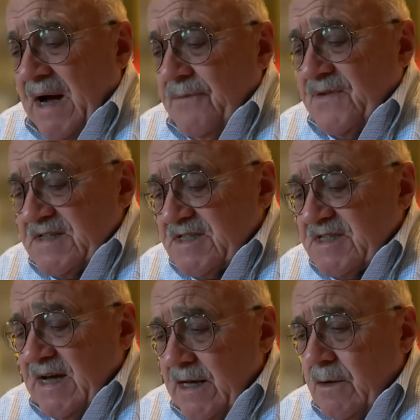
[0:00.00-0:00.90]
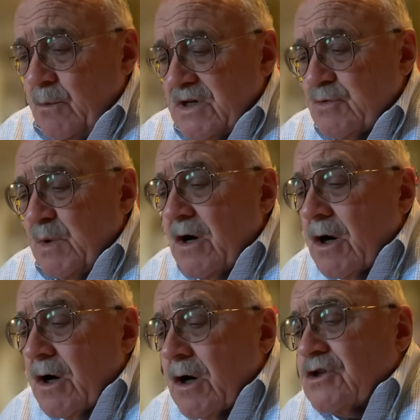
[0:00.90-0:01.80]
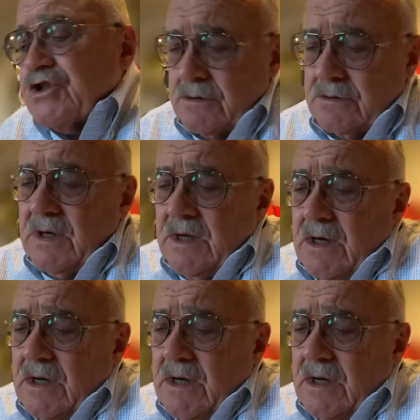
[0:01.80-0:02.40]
about this data which we urge you